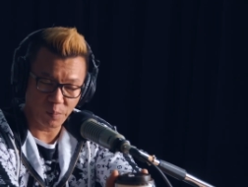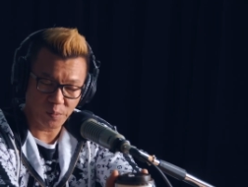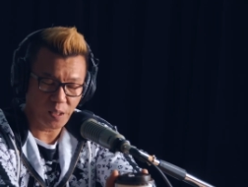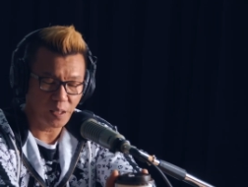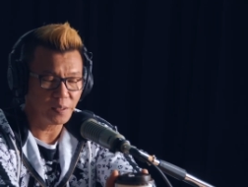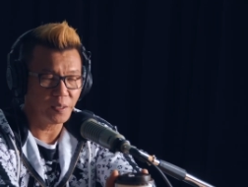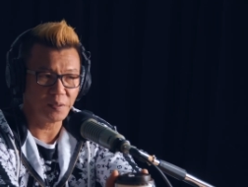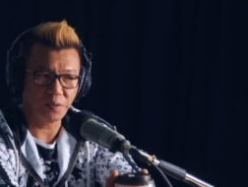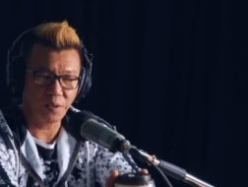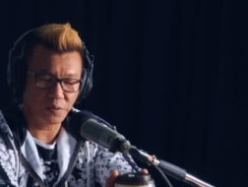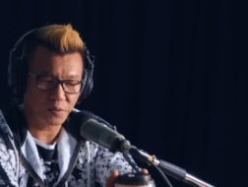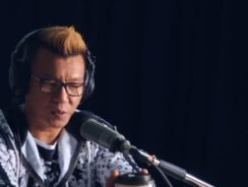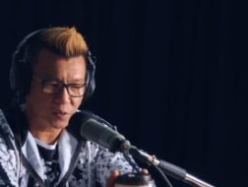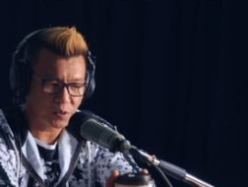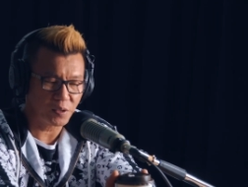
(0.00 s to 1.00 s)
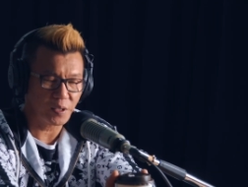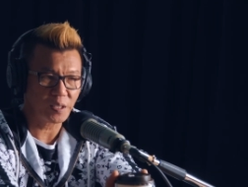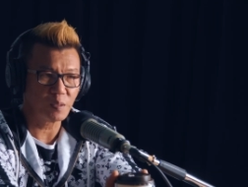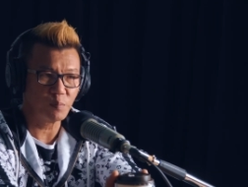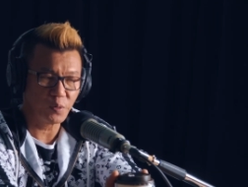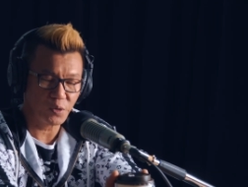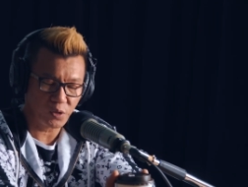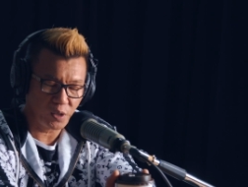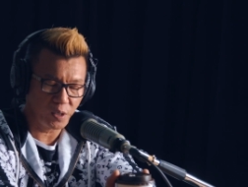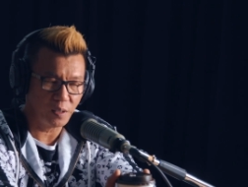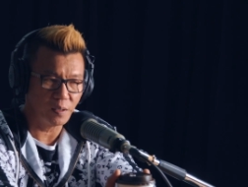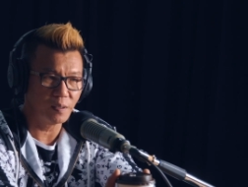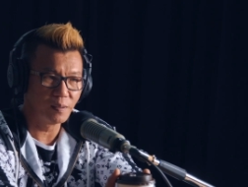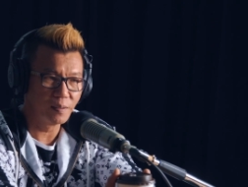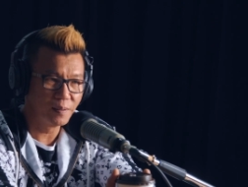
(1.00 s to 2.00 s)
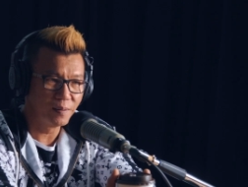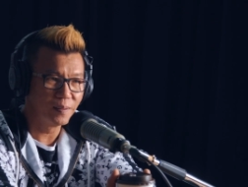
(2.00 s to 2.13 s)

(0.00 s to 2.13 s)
I'm telling you, it's a sick machine.